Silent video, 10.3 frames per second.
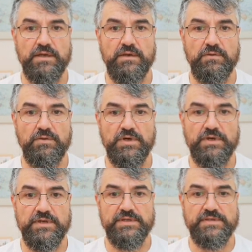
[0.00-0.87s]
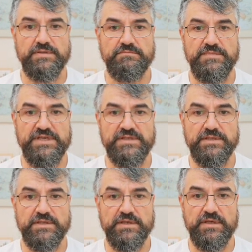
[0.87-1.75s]
What is
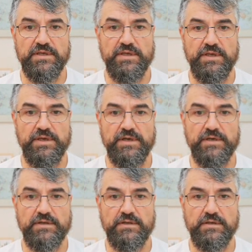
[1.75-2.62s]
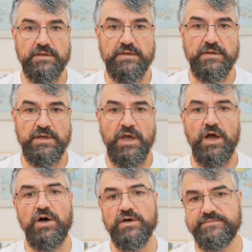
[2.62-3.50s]
missing here?
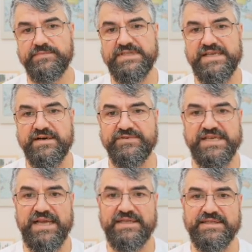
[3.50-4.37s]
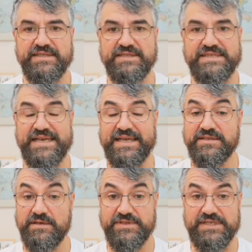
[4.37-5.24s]
Oh, service account. I didn't select,
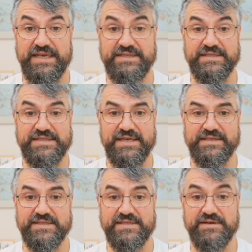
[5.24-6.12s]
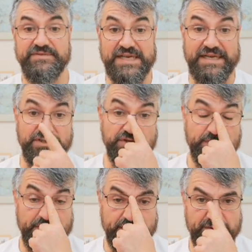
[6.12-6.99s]
obviously. I didn't select the service account. Do you
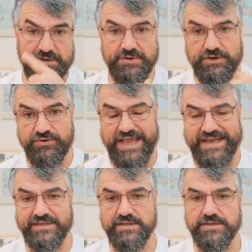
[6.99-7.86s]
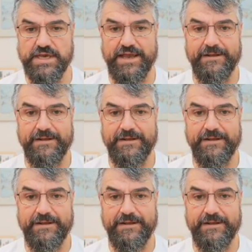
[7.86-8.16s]
remember when we created the